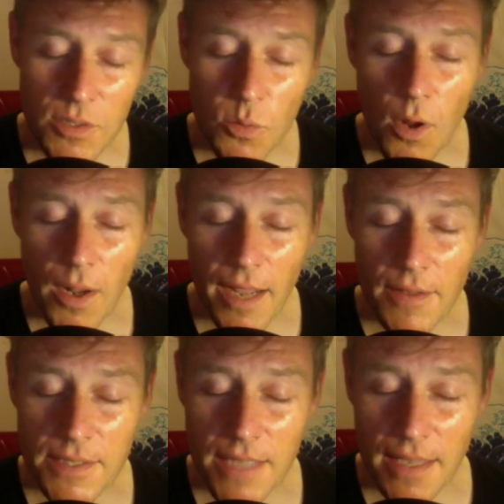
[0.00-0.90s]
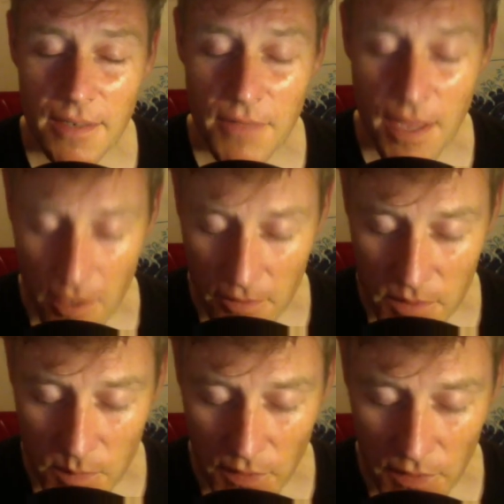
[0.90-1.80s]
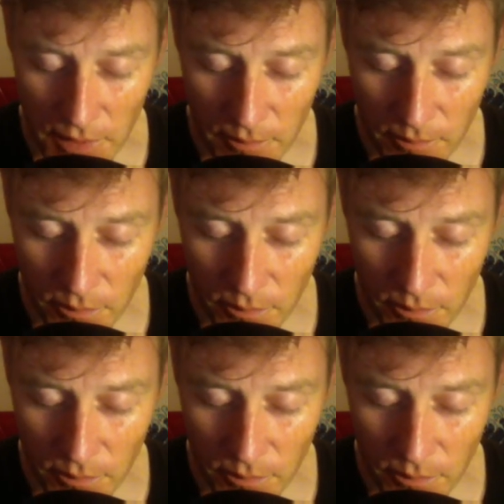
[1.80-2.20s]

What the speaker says: to walk outside of that office building.